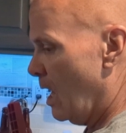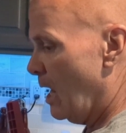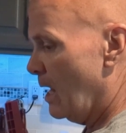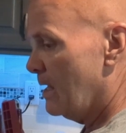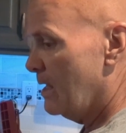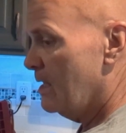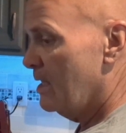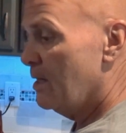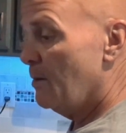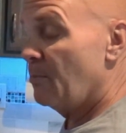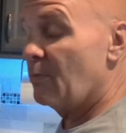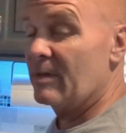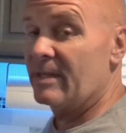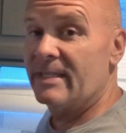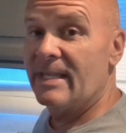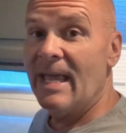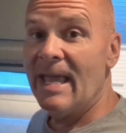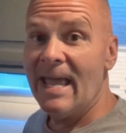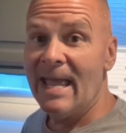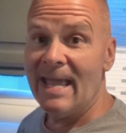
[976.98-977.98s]
I ended up with
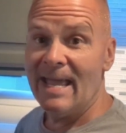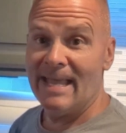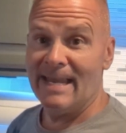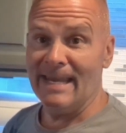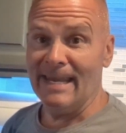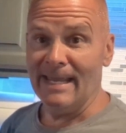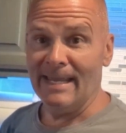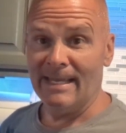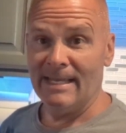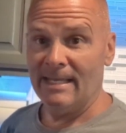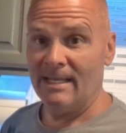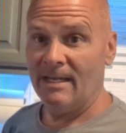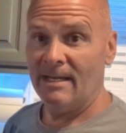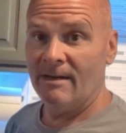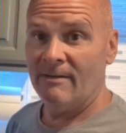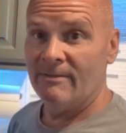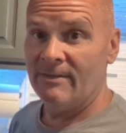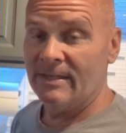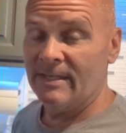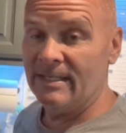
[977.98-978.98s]
10
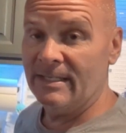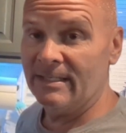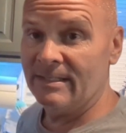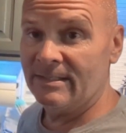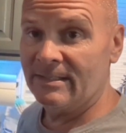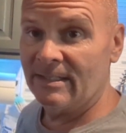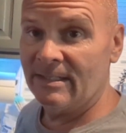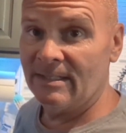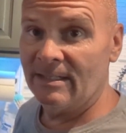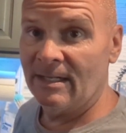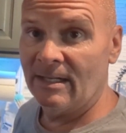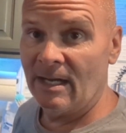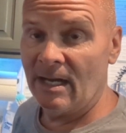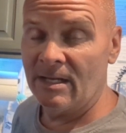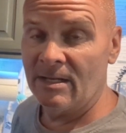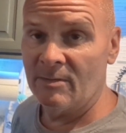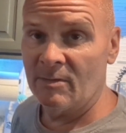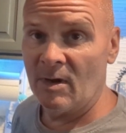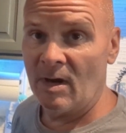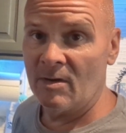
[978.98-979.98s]
of these. I
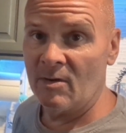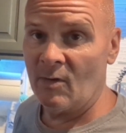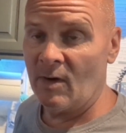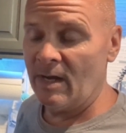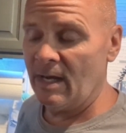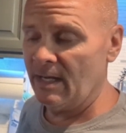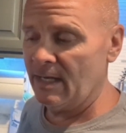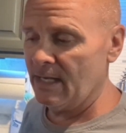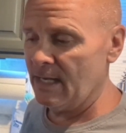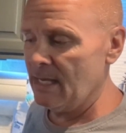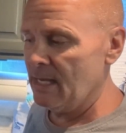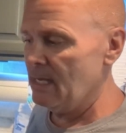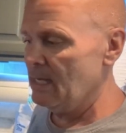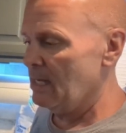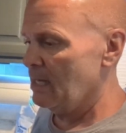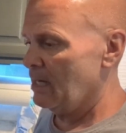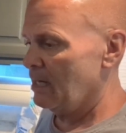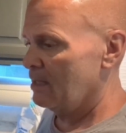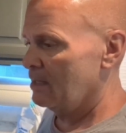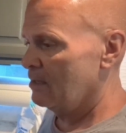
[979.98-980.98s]
know I had 8,
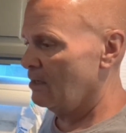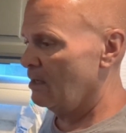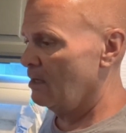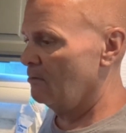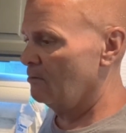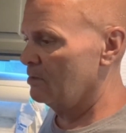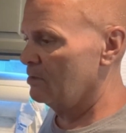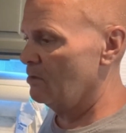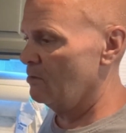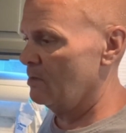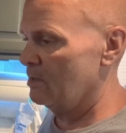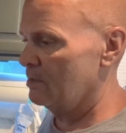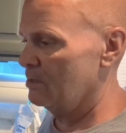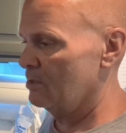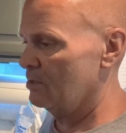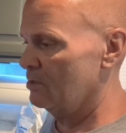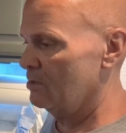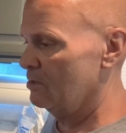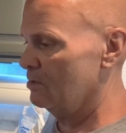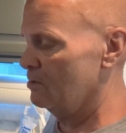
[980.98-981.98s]
and I thought I was going
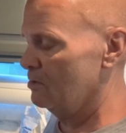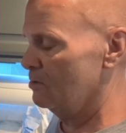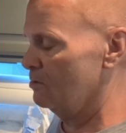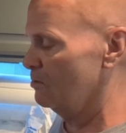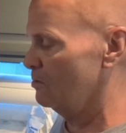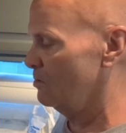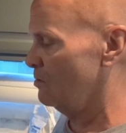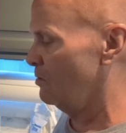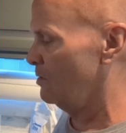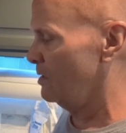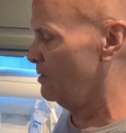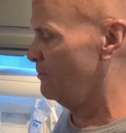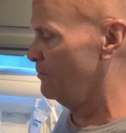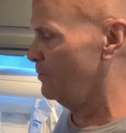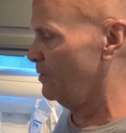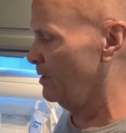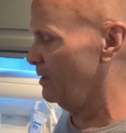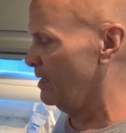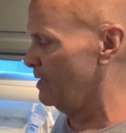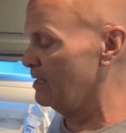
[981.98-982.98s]
to only
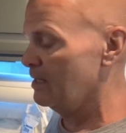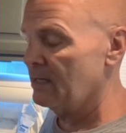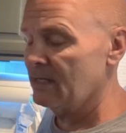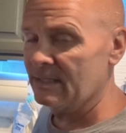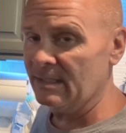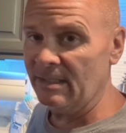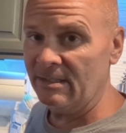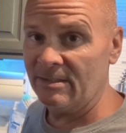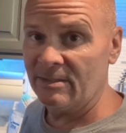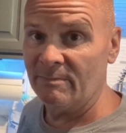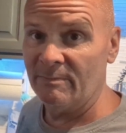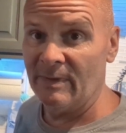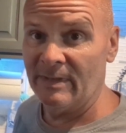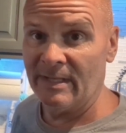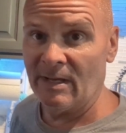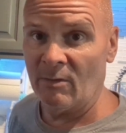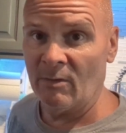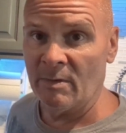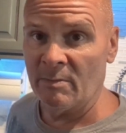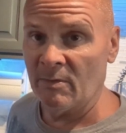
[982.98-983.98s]
fill 8 because it's been
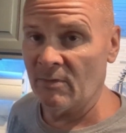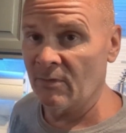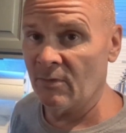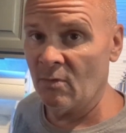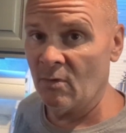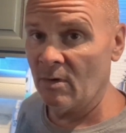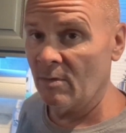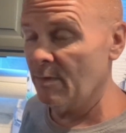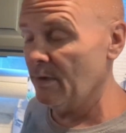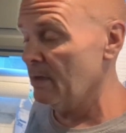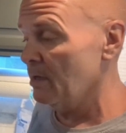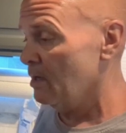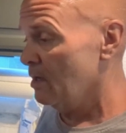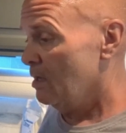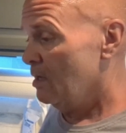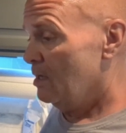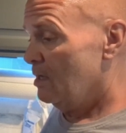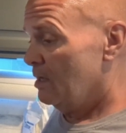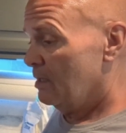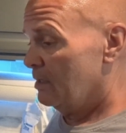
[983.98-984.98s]
that way before, but
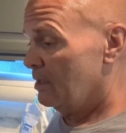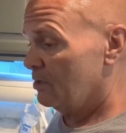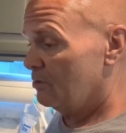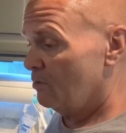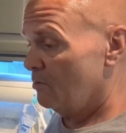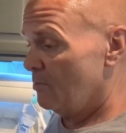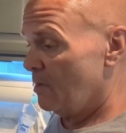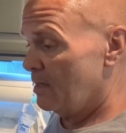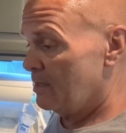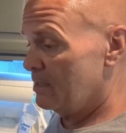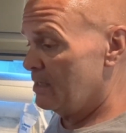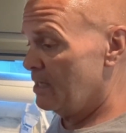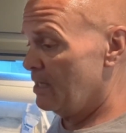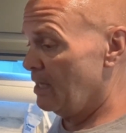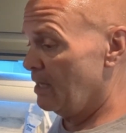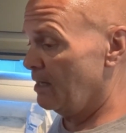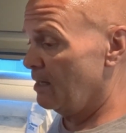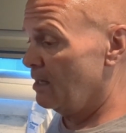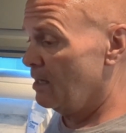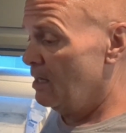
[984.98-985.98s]
this one made
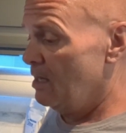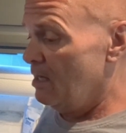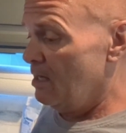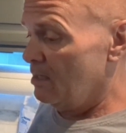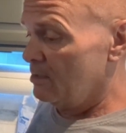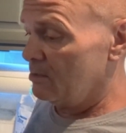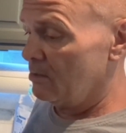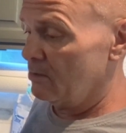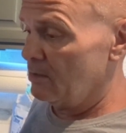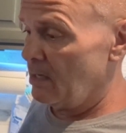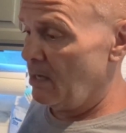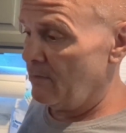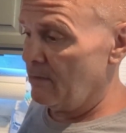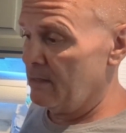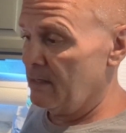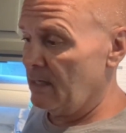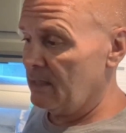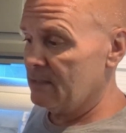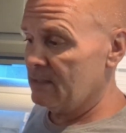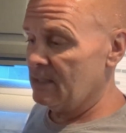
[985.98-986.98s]
10. So now the
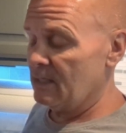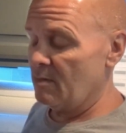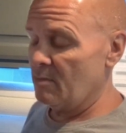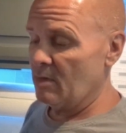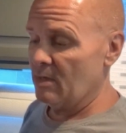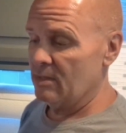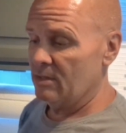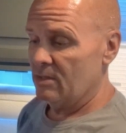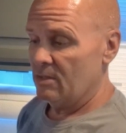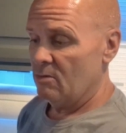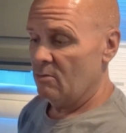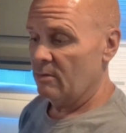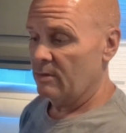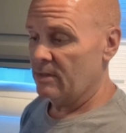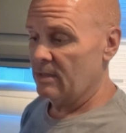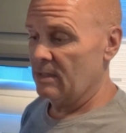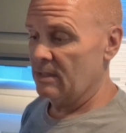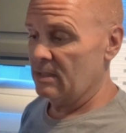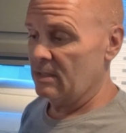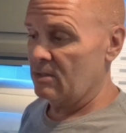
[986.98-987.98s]
next thing I'm going to do with
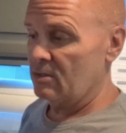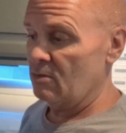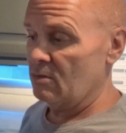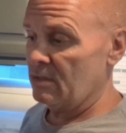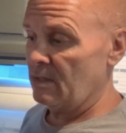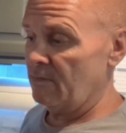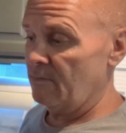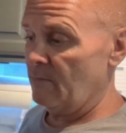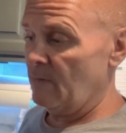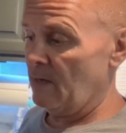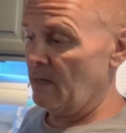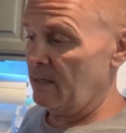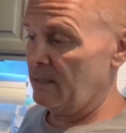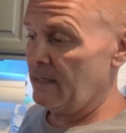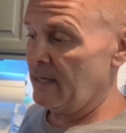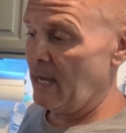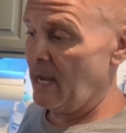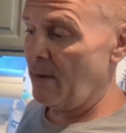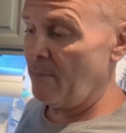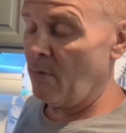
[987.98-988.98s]
these, as soon as I
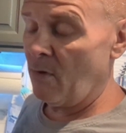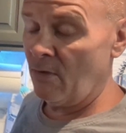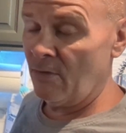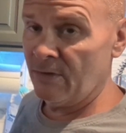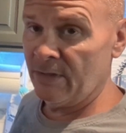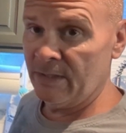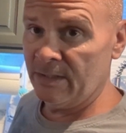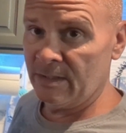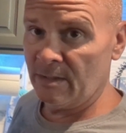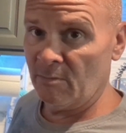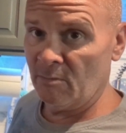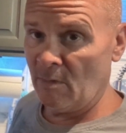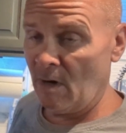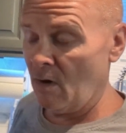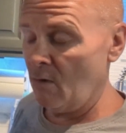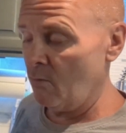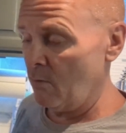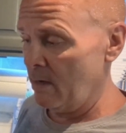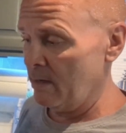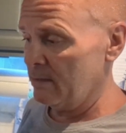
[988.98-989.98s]
cap all these,
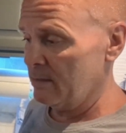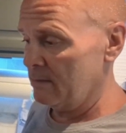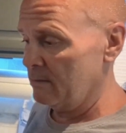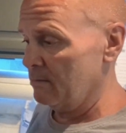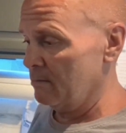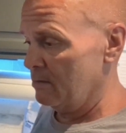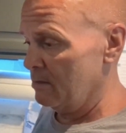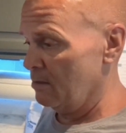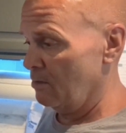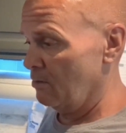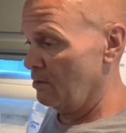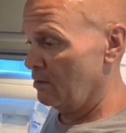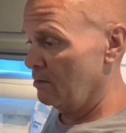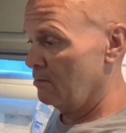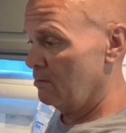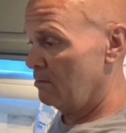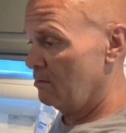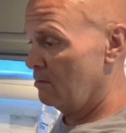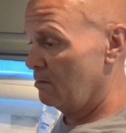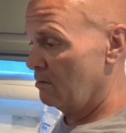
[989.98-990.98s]
I'll write, you know,
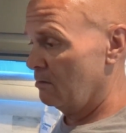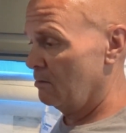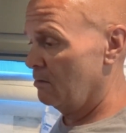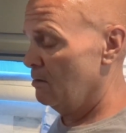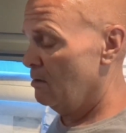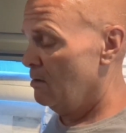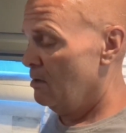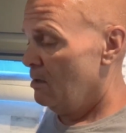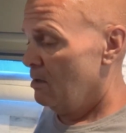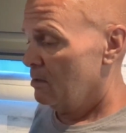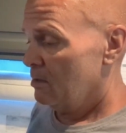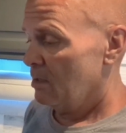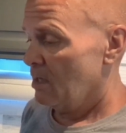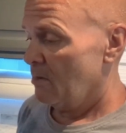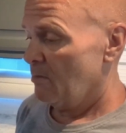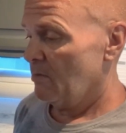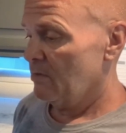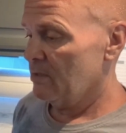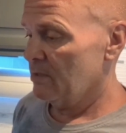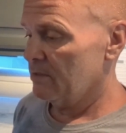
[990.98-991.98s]
the
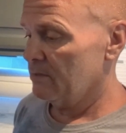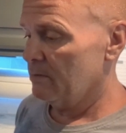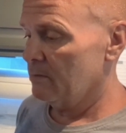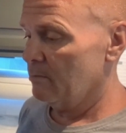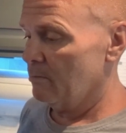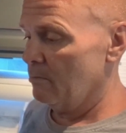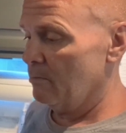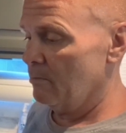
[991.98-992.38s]
name of this